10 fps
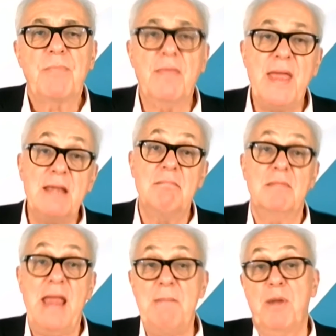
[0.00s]
And then,
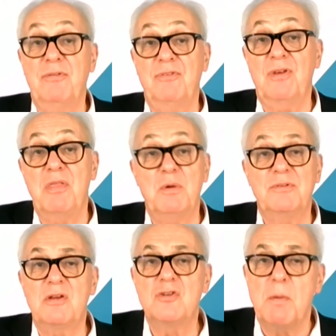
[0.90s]
hey presto, there
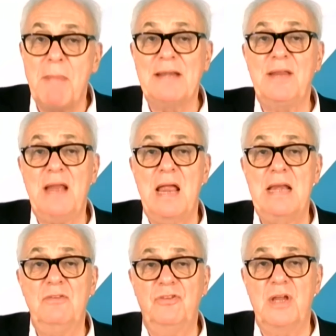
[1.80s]
was a dramatic
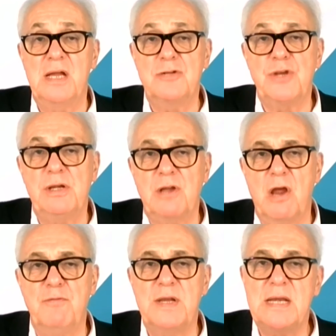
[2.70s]
surge in
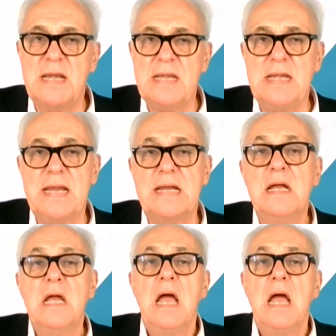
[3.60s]
COVID in India,